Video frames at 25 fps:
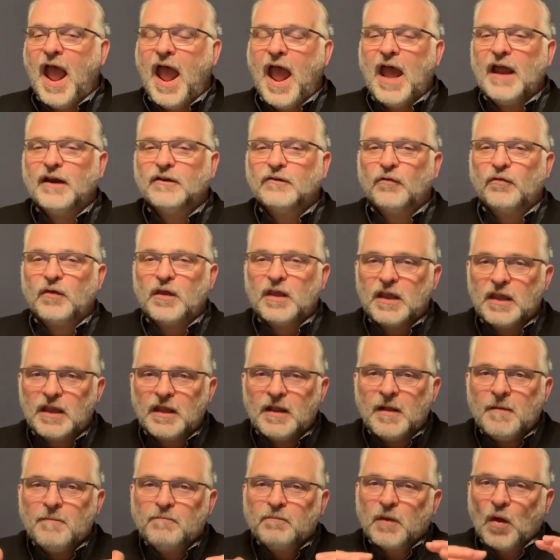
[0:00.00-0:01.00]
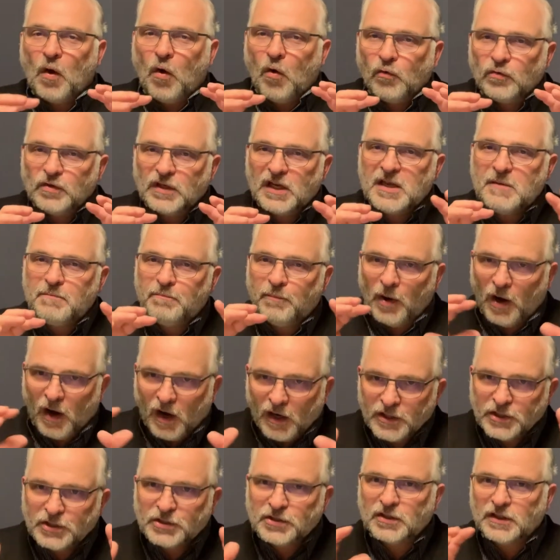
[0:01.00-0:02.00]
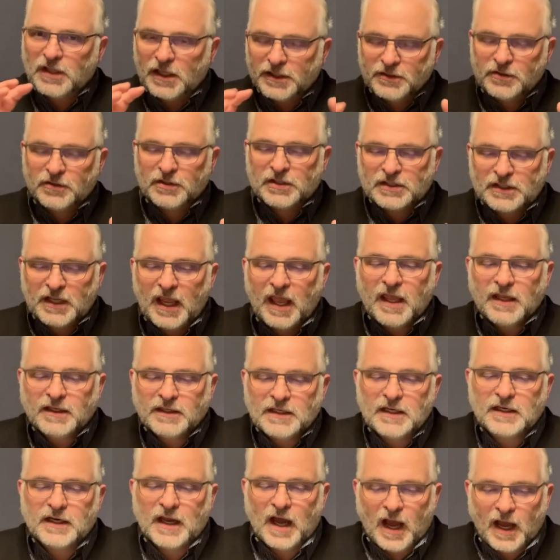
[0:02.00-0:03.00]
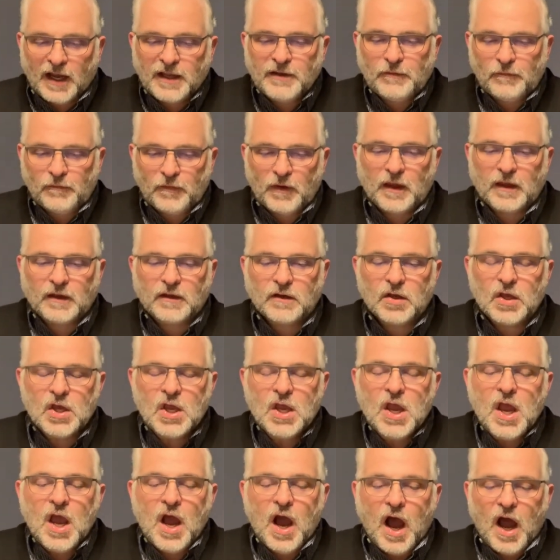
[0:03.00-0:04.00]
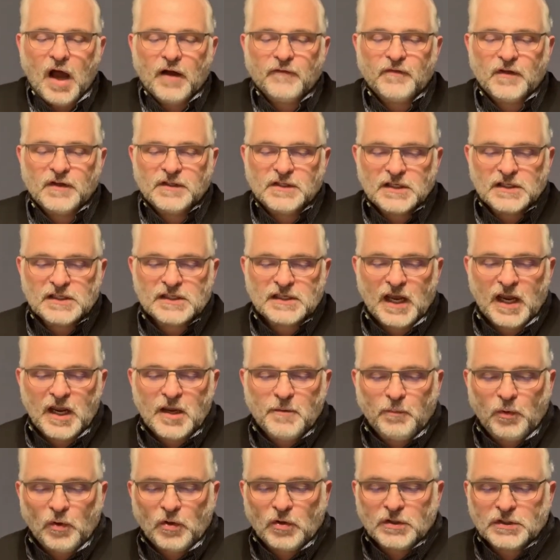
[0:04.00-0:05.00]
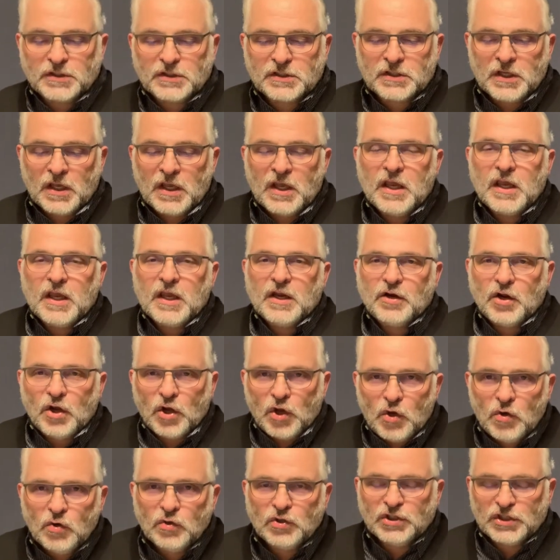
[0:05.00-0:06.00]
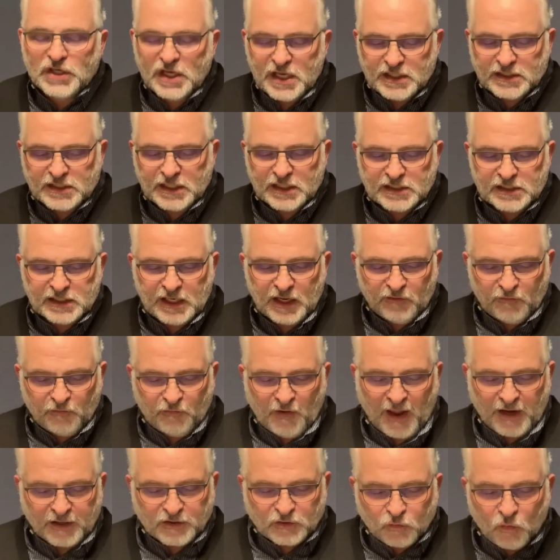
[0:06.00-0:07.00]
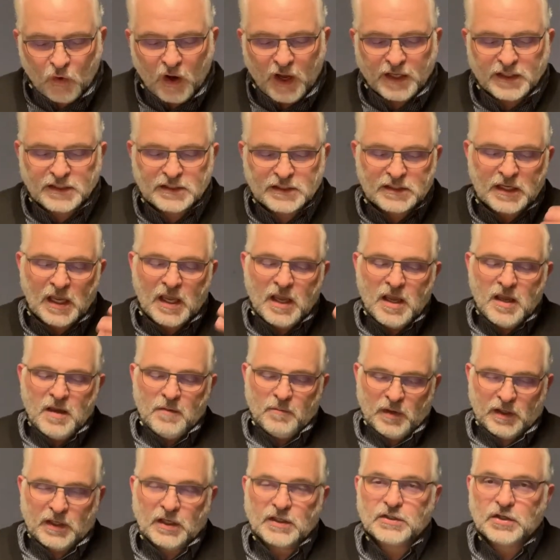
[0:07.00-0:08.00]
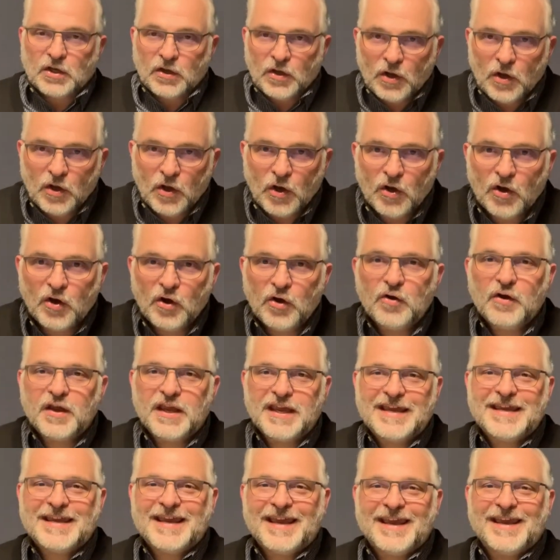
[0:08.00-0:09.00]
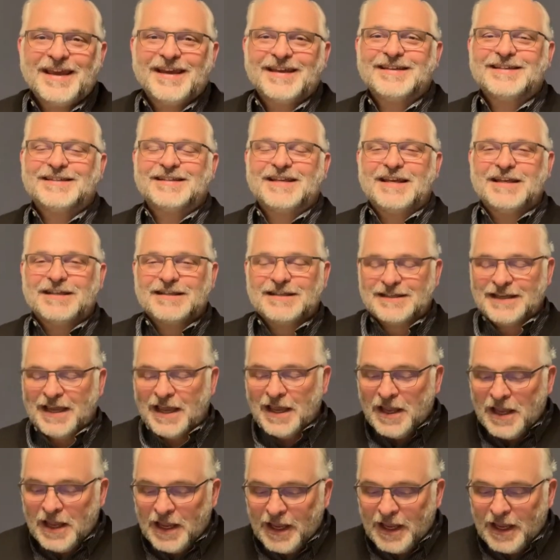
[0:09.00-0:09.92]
and the only partial understanding, I think, of the disciples in who Jesus in fact was, because who he is